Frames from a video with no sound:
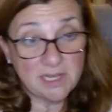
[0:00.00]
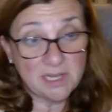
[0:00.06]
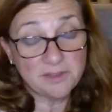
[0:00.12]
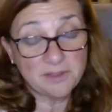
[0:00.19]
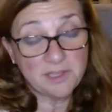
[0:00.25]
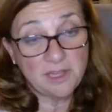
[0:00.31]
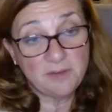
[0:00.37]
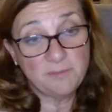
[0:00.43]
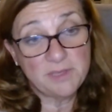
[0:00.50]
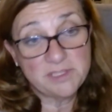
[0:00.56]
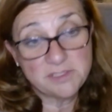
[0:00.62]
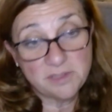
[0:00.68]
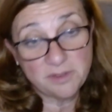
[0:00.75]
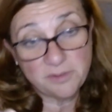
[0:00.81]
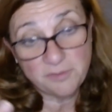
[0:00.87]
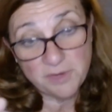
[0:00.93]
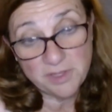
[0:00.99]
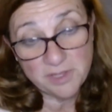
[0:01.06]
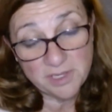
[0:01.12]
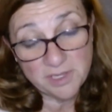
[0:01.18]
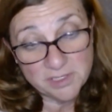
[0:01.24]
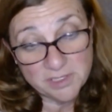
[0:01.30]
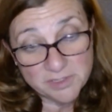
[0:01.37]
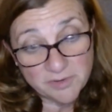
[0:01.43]
healthcare based on 3
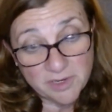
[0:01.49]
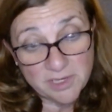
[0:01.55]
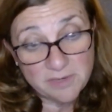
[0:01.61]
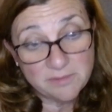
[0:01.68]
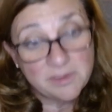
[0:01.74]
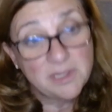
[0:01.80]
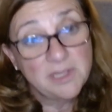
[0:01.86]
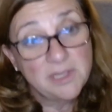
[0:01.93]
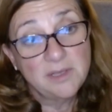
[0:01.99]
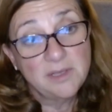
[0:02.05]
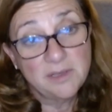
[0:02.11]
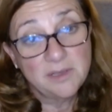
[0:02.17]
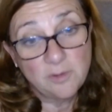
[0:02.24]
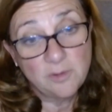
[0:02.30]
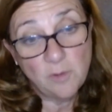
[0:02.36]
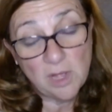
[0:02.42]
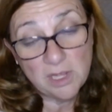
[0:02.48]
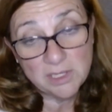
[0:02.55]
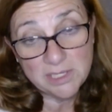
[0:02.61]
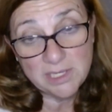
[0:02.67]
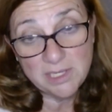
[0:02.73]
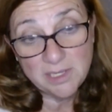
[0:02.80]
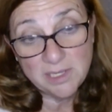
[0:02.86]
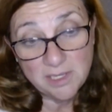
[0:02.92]
things, right?
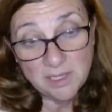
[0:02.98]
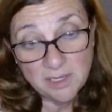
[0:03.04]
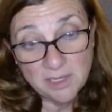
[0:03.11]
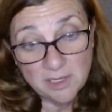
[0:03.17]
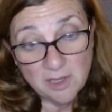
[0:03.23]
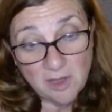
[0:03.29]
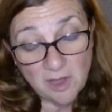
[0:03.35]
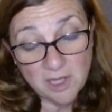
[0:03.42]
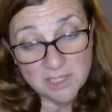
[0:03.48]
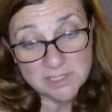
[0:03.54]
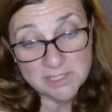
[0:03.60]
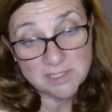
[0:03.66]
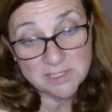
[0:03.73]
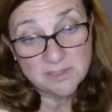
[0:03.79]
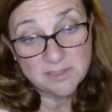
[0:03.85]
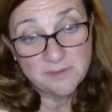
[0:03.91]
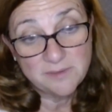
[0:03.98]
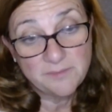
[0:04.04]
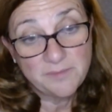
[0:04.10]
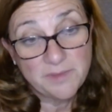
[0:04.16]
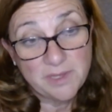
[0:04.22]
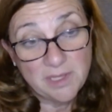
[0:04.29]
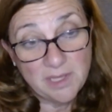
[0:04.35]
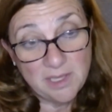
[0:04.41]
Quality, cost,
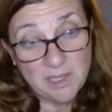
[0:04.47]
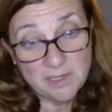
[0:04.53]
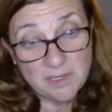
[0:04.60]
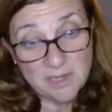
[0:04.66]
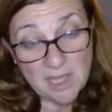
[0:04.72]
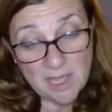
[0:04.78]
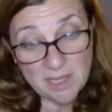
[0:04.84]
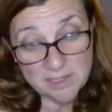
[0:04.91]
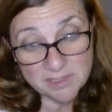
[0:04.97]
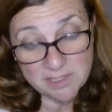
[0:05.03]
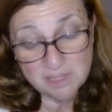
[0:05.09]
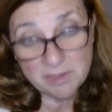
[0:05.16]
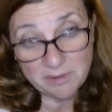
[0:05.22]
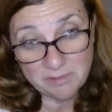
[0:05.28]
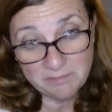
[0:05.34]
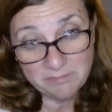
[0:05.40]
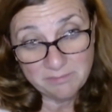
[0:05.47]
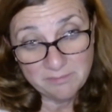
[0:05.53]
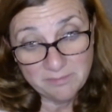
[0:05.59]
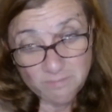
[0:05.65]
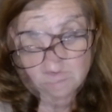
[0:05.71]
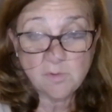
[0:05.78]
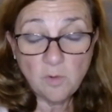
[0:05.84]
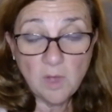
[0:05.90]
and access.
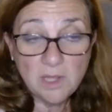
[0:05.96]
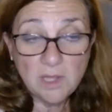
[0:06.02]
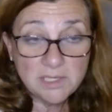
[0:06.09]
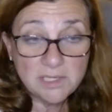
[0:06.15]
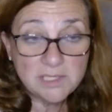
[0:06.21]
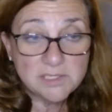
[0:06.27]
Quality is